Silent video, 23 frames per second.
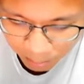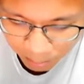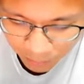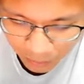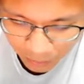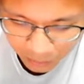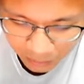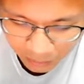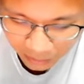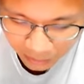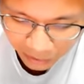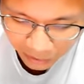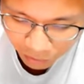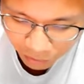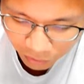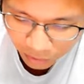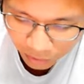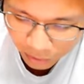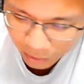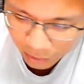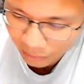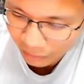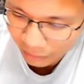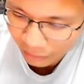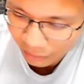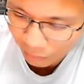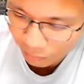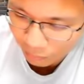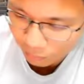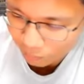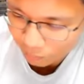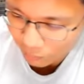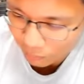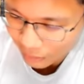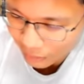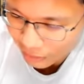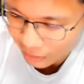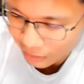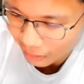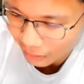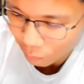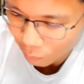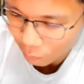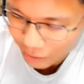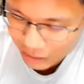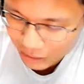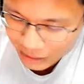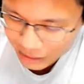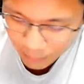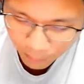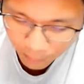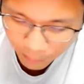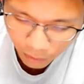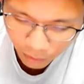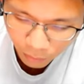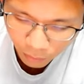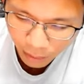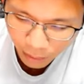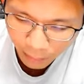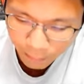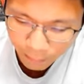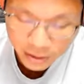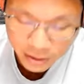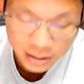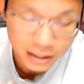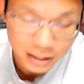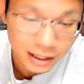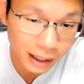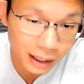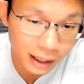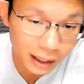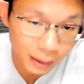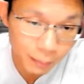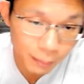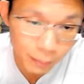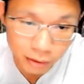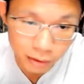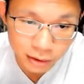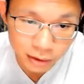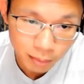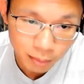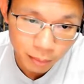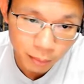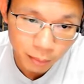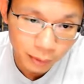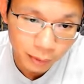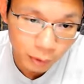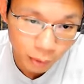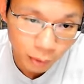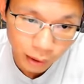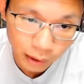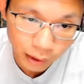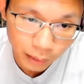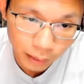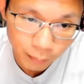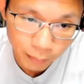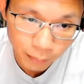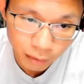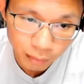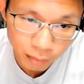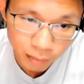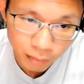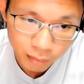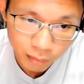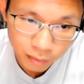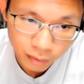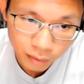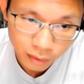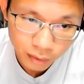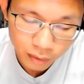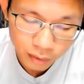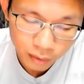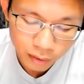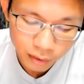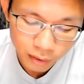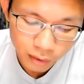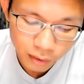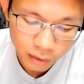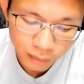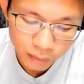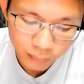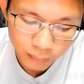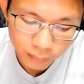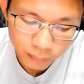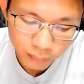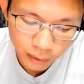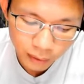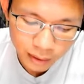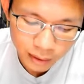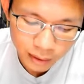layout. Other than one is dumbbell. I personally like dumbbell. Some people don't like dumbbell. Okay,